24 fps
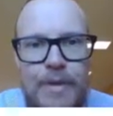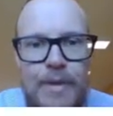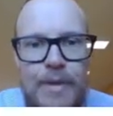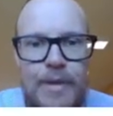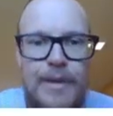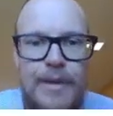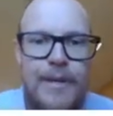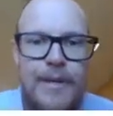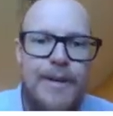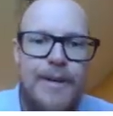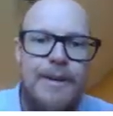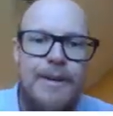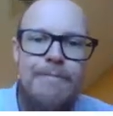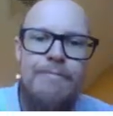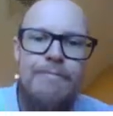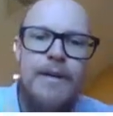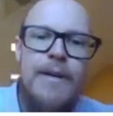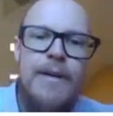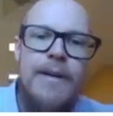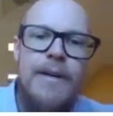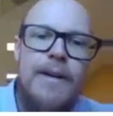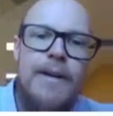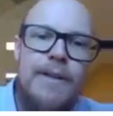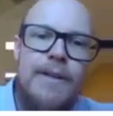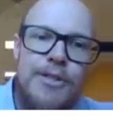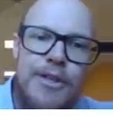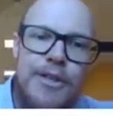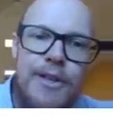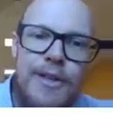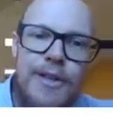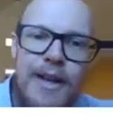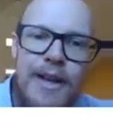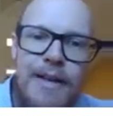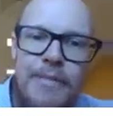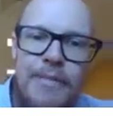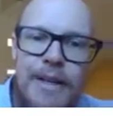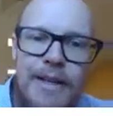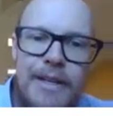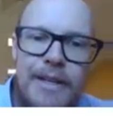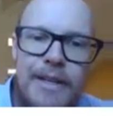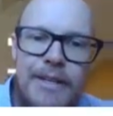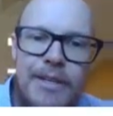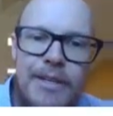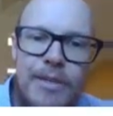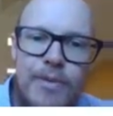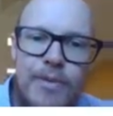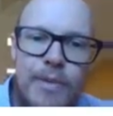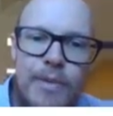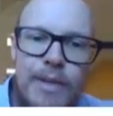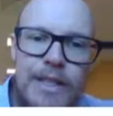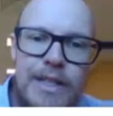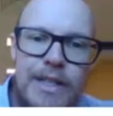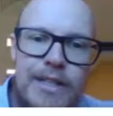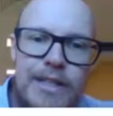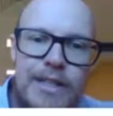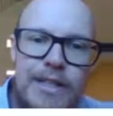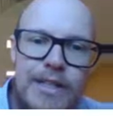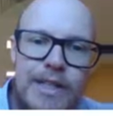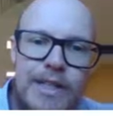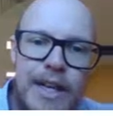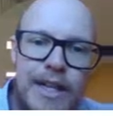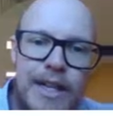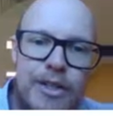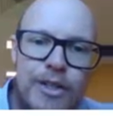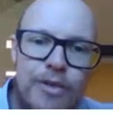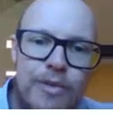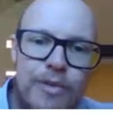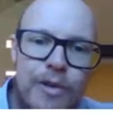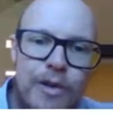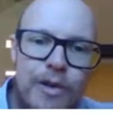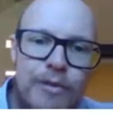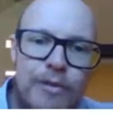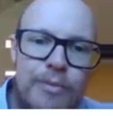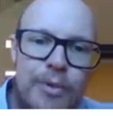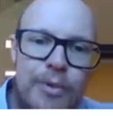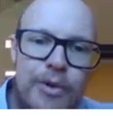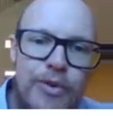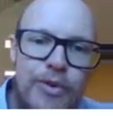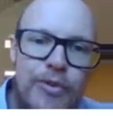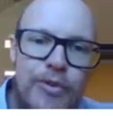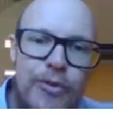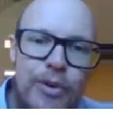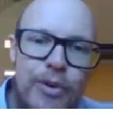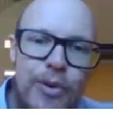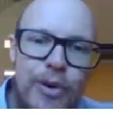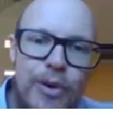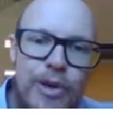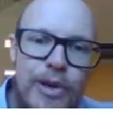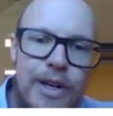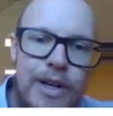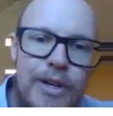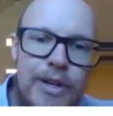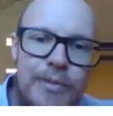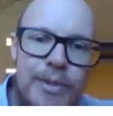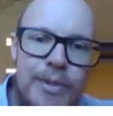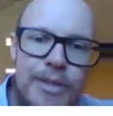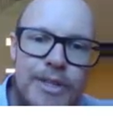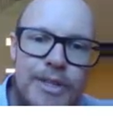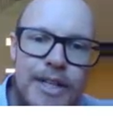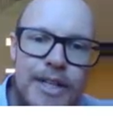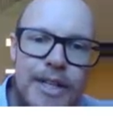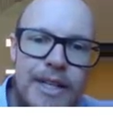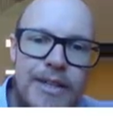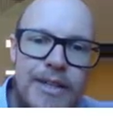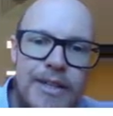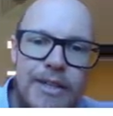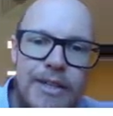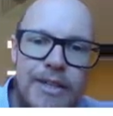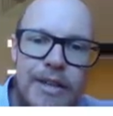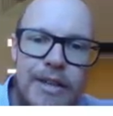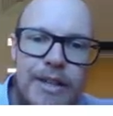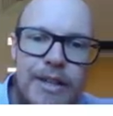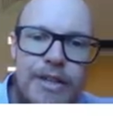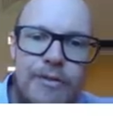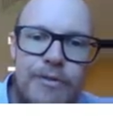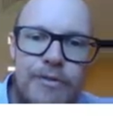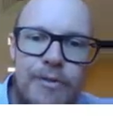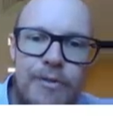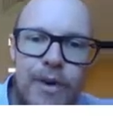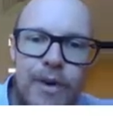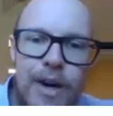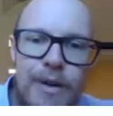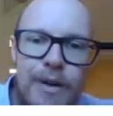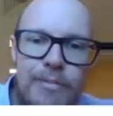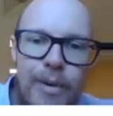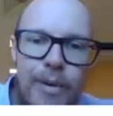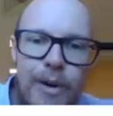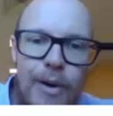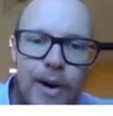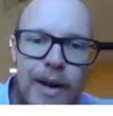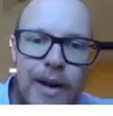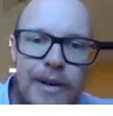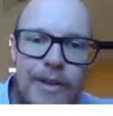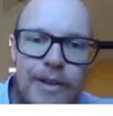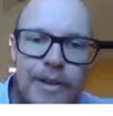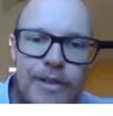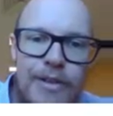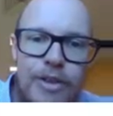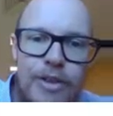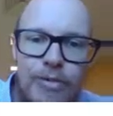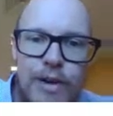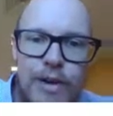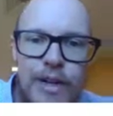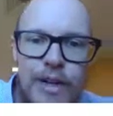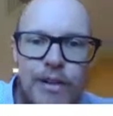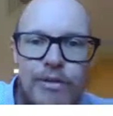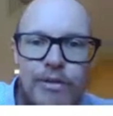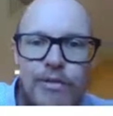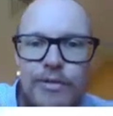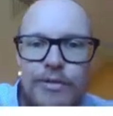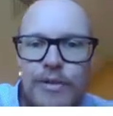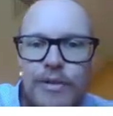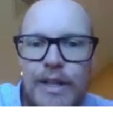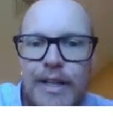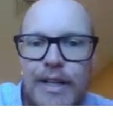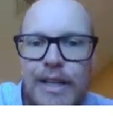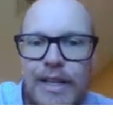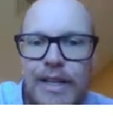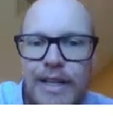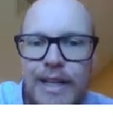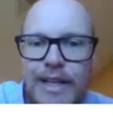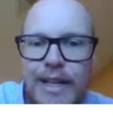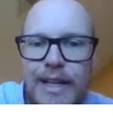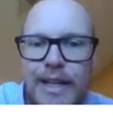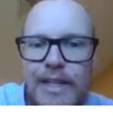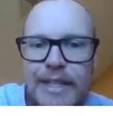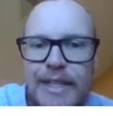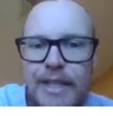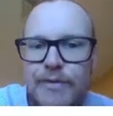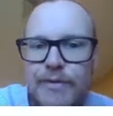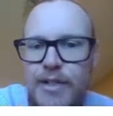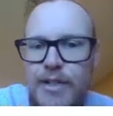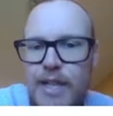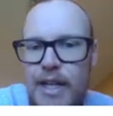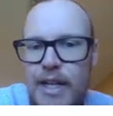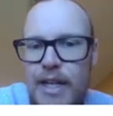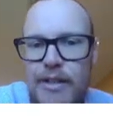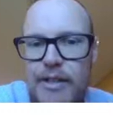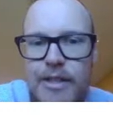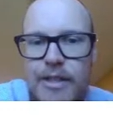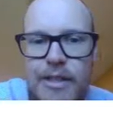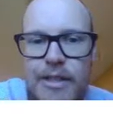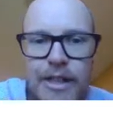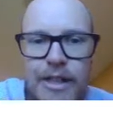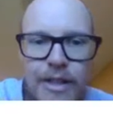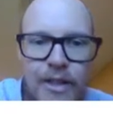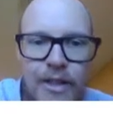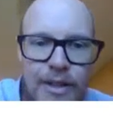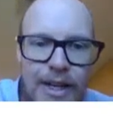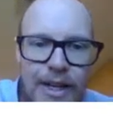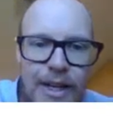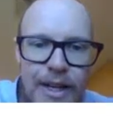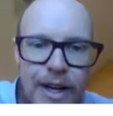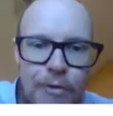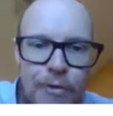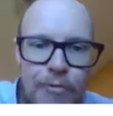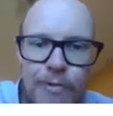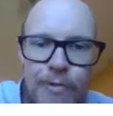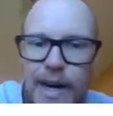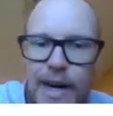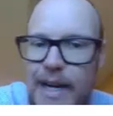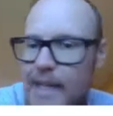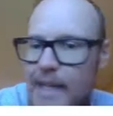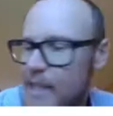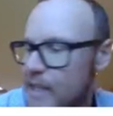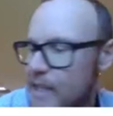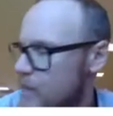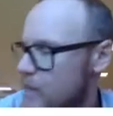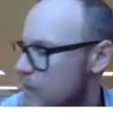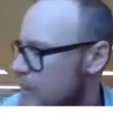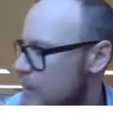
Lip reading: Okay, so that means we need to take 12.49% and divide by 12, and that gives us that our rate